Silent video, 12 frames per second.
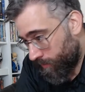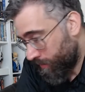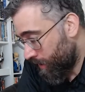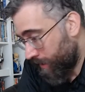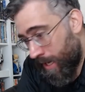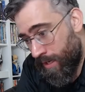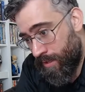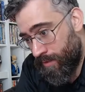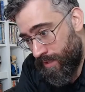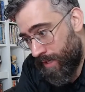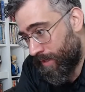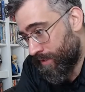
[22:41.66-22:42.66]
again,
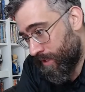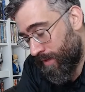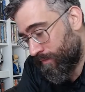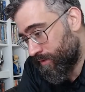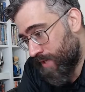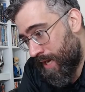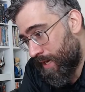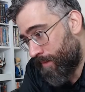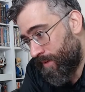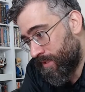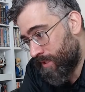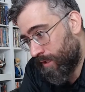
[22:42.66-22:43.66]
yeah, that's another standout
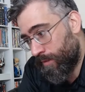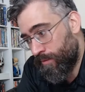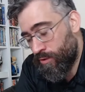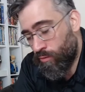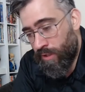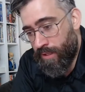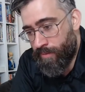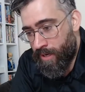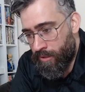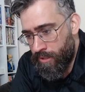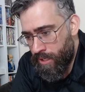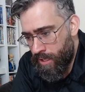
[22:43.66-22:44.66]
piece they're going to be talking
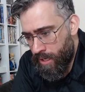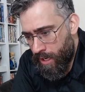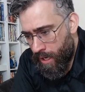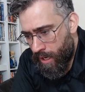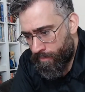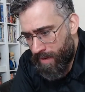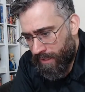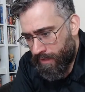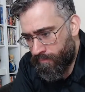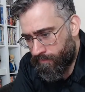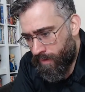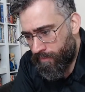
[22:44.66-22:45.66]
about.
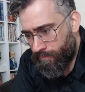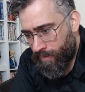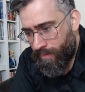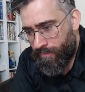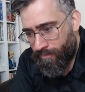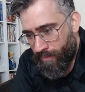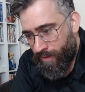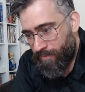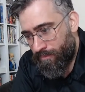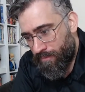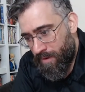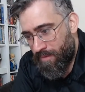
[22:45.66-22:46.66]
Macklin
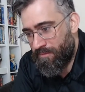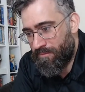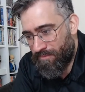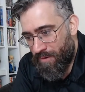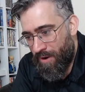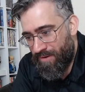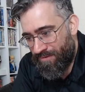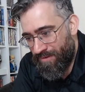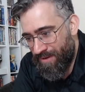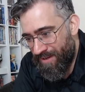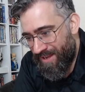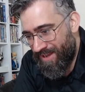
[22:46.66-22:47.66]
5555.
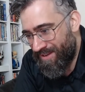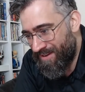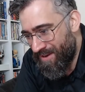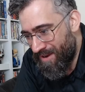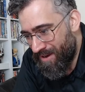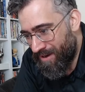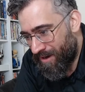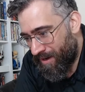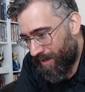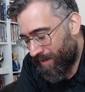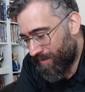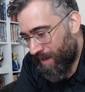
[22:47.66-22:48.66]

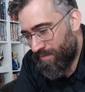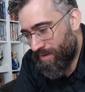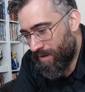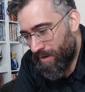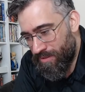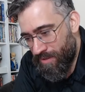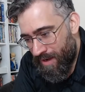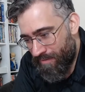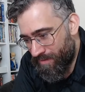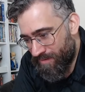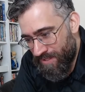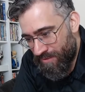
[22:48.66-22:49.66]
I do it
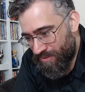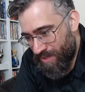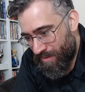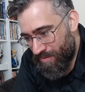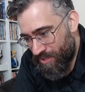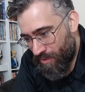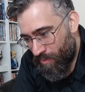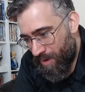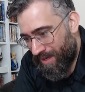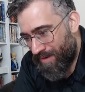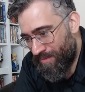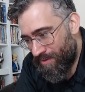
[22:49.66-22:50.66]
every single time. I'm trying to
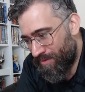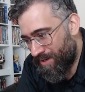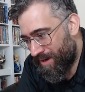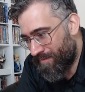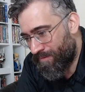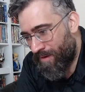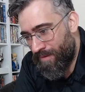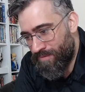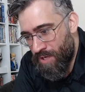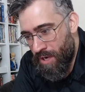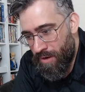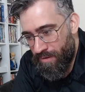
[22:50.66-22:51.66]
work out I'm doing enough fives.
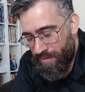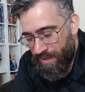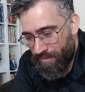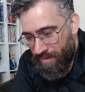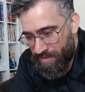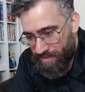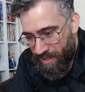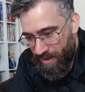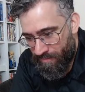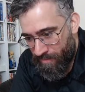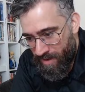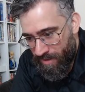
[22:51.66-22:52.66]
The thing that makes me
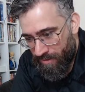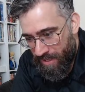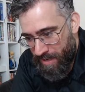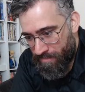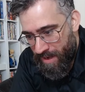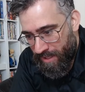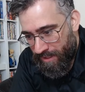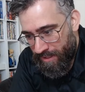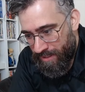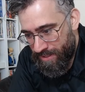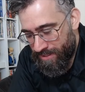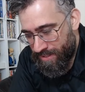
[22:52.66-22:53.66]
laugh about your name, Macklin,
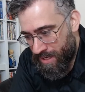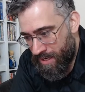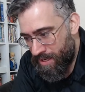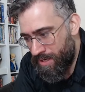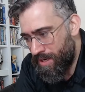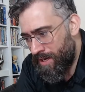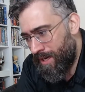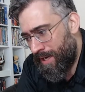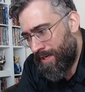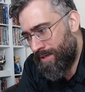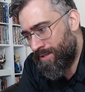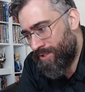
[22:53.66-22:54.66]
is
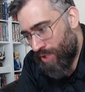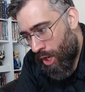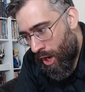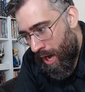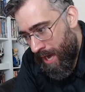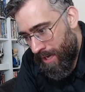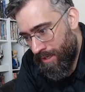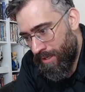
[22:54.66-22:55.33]
in Thai,